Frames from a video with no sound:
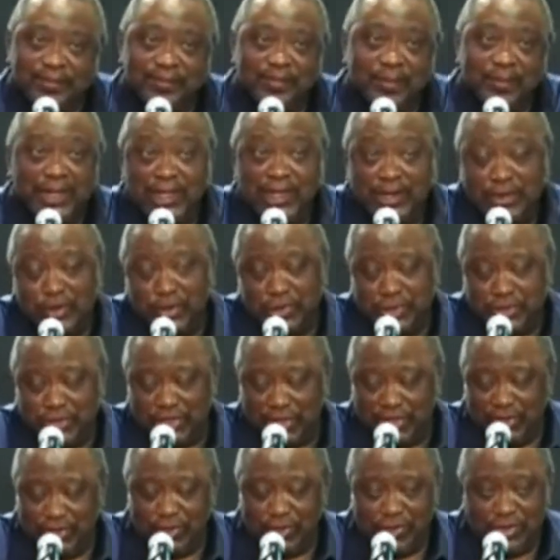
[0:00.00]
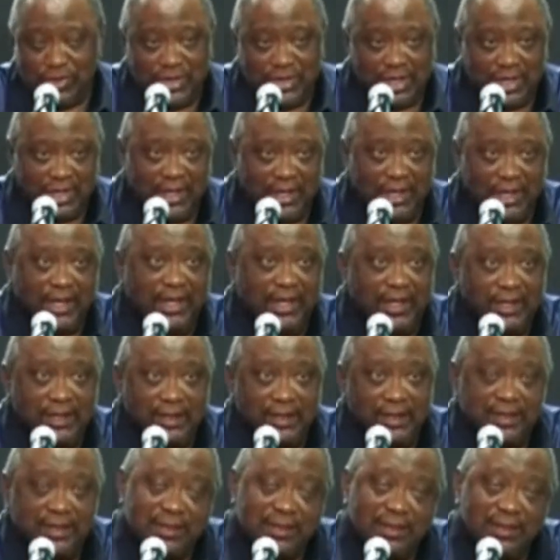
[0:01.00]
But he continued,
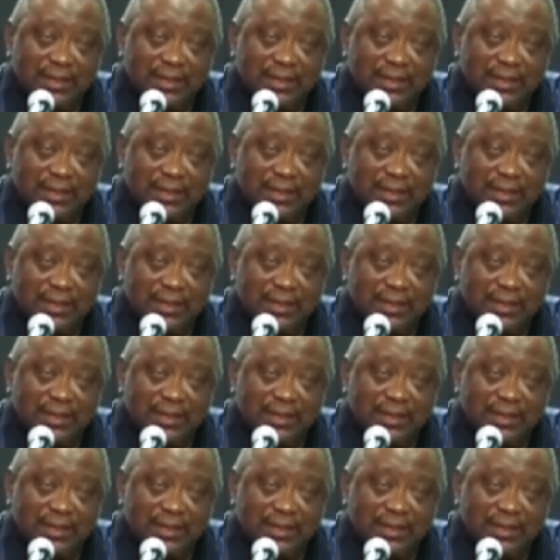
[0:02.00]
and